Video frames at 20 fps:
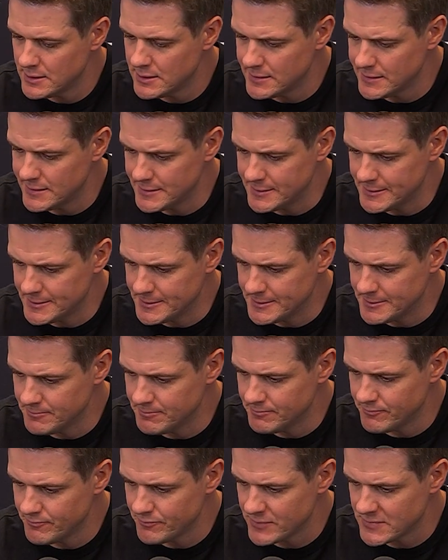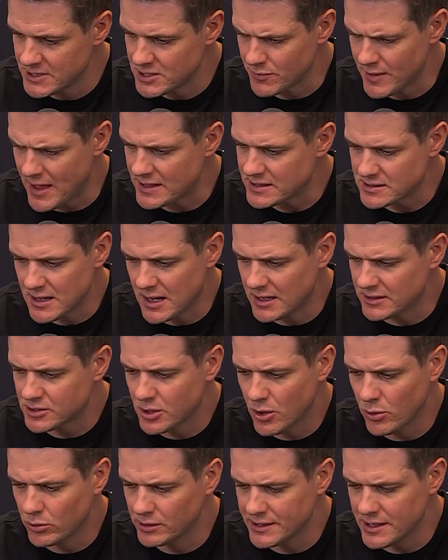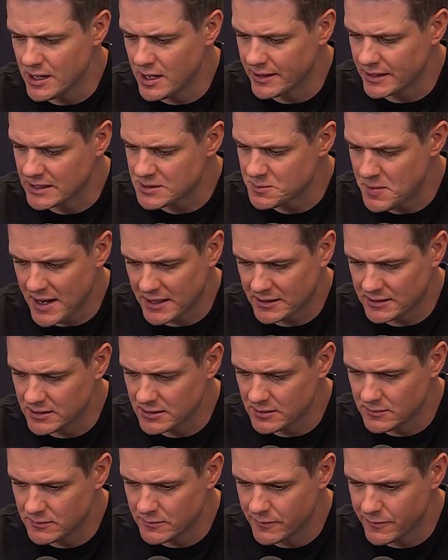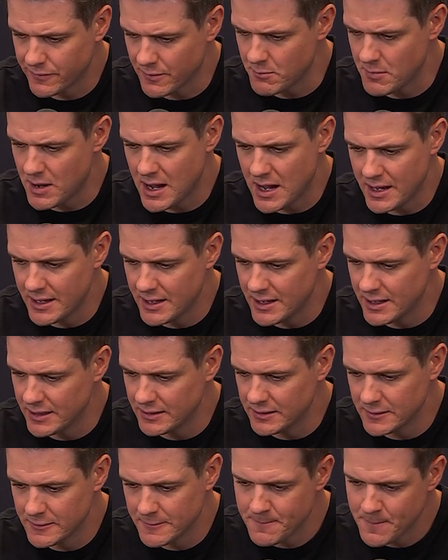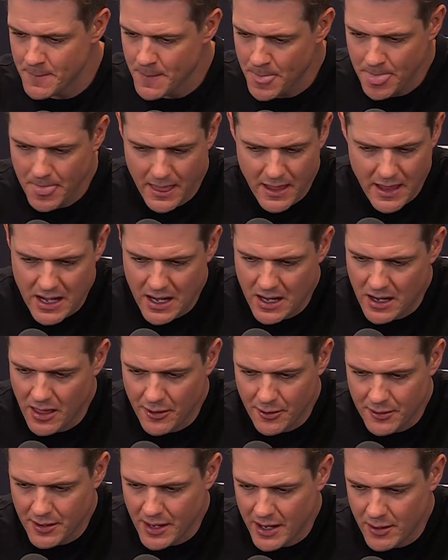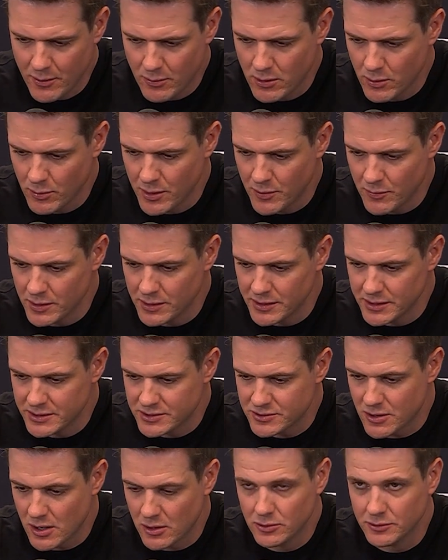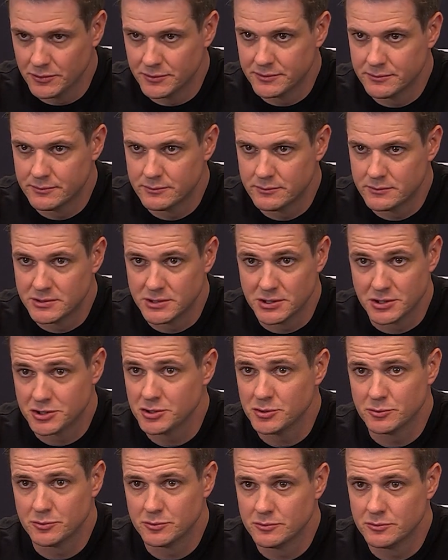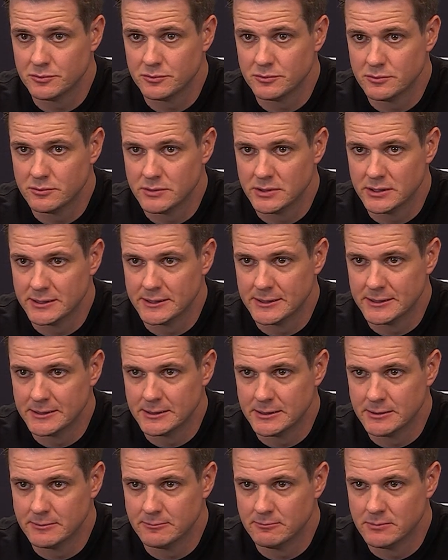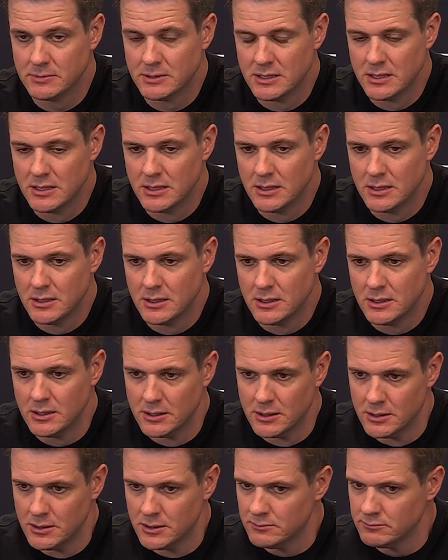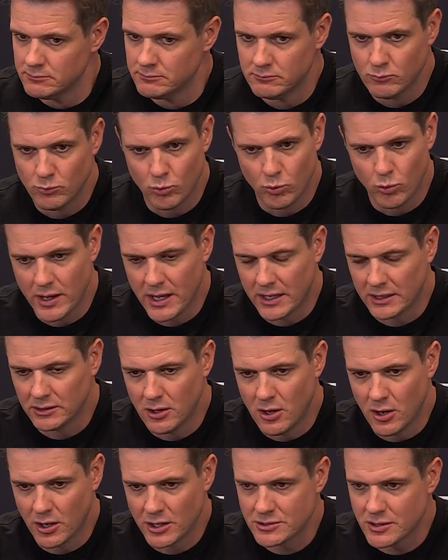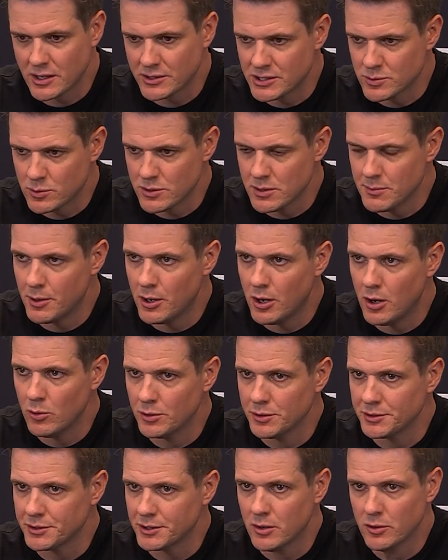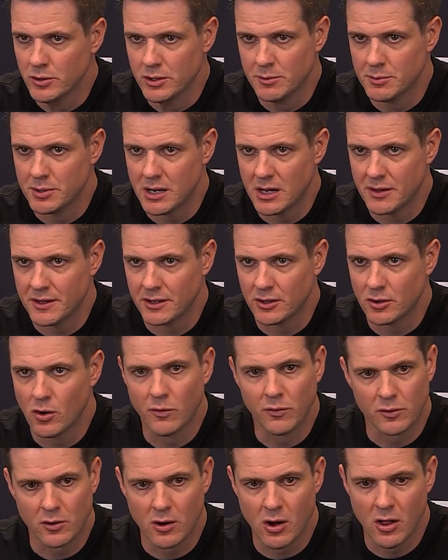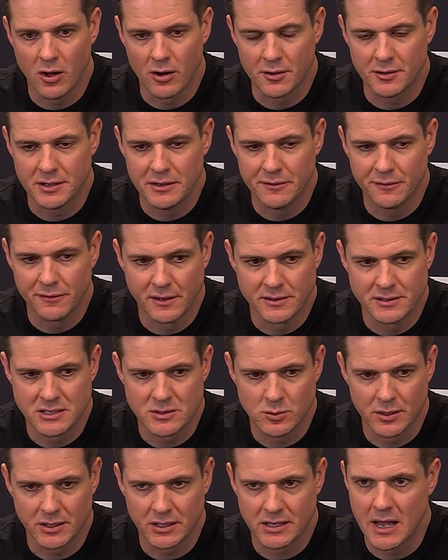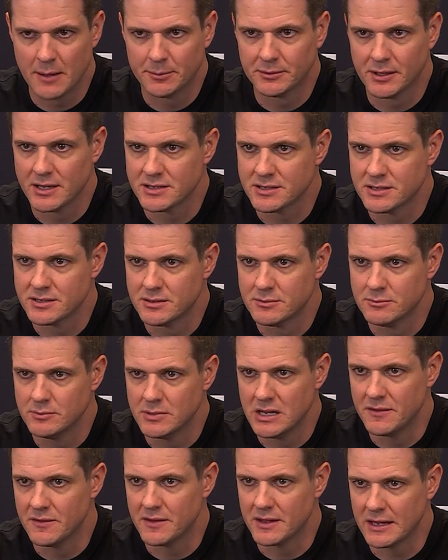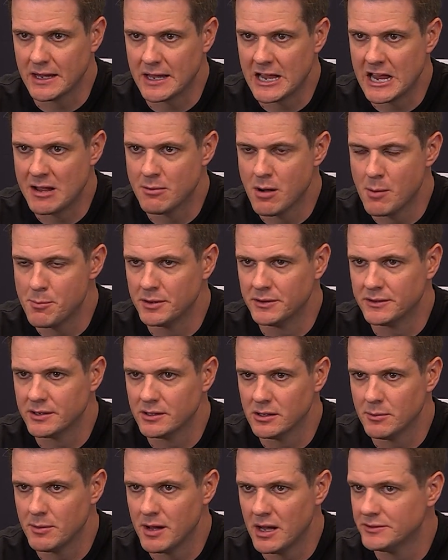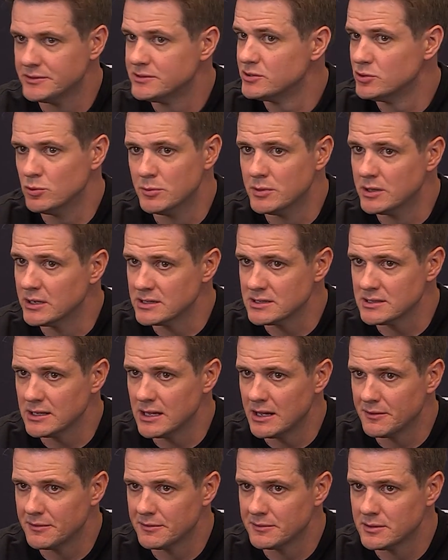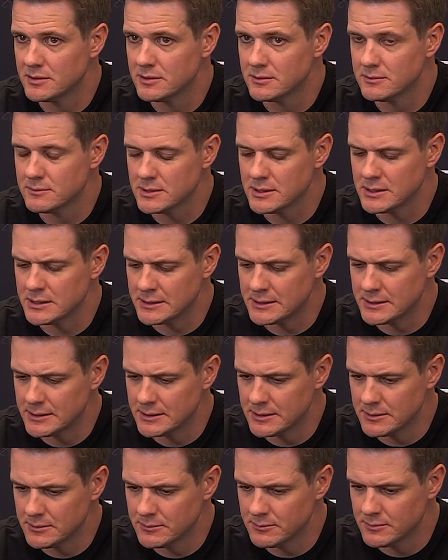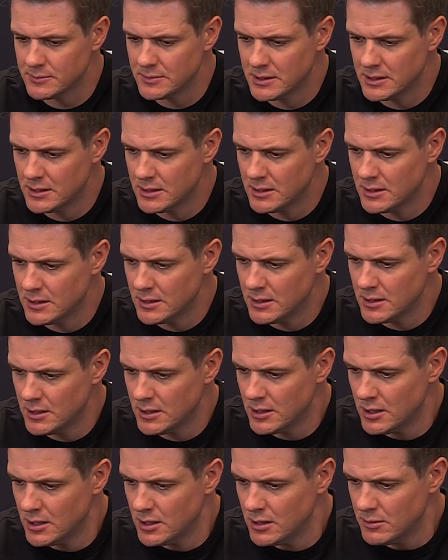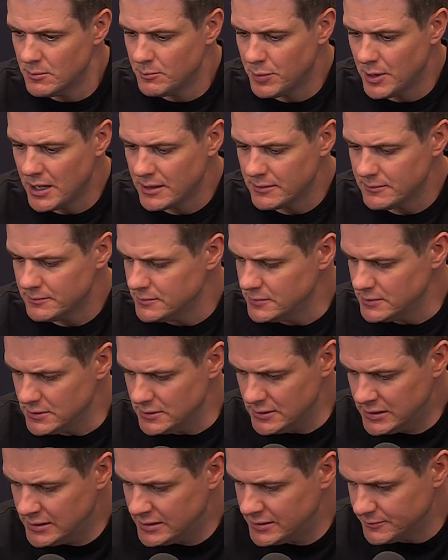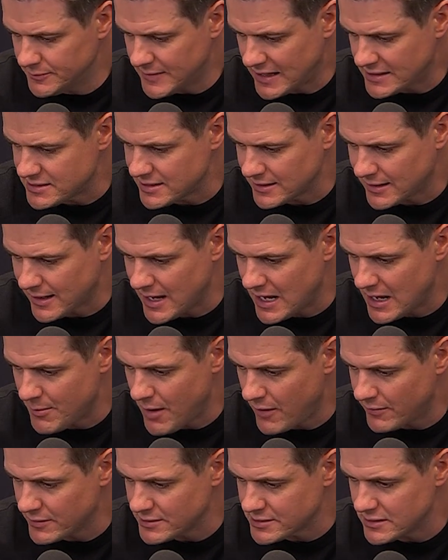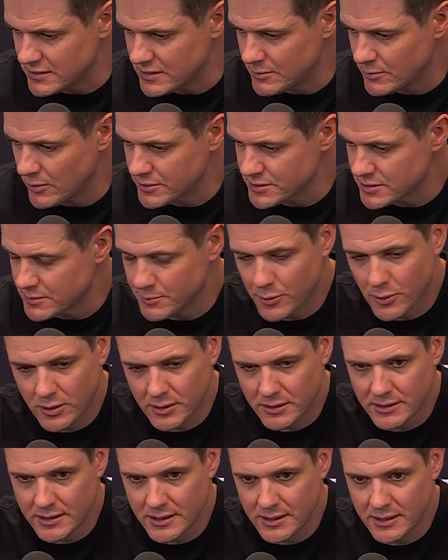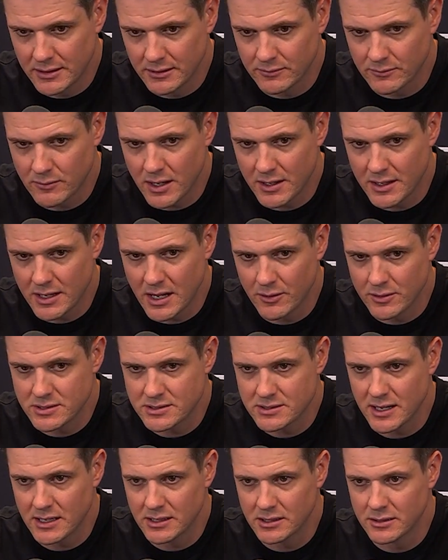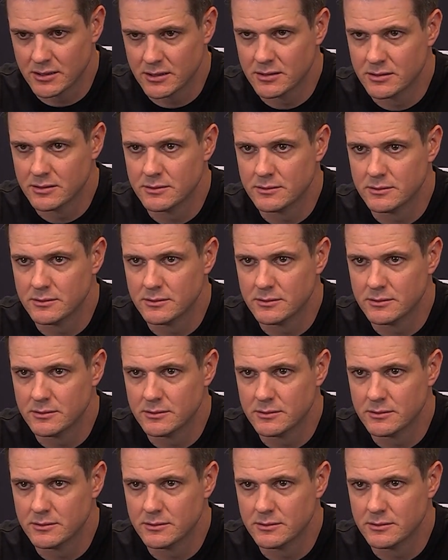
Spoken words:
So that's not totally unexpected from my end. And another night where we really struggled to shoot. We had long stretches where the ball wouldn't go in, but I think overall our defense is what kept us in the game up until about 2 minutes left. But that's the game. Obviously the most important thing right now is Taylor.